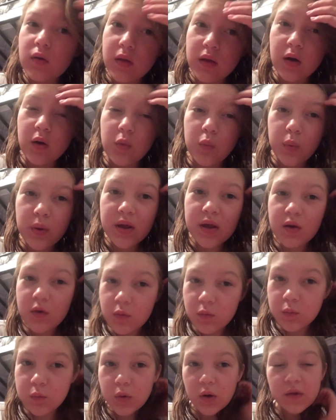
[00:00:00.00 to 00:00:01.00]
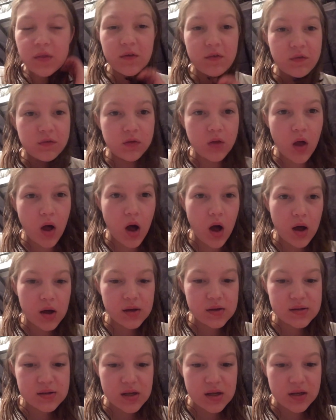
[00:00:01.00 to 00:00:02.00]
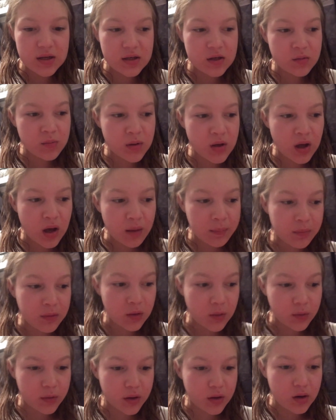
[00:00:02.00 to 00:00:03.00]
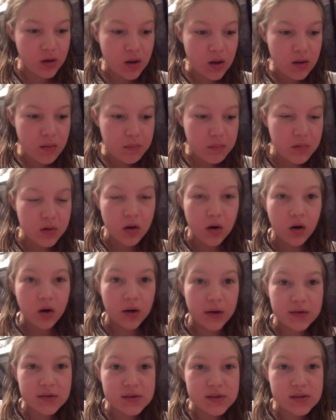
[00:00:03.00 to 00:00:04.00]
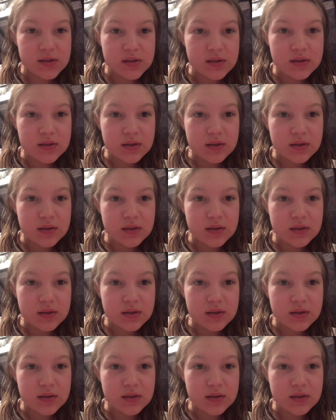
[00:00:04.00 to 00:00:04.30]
like a week worth of vlogs that need to be uploaded but aren't.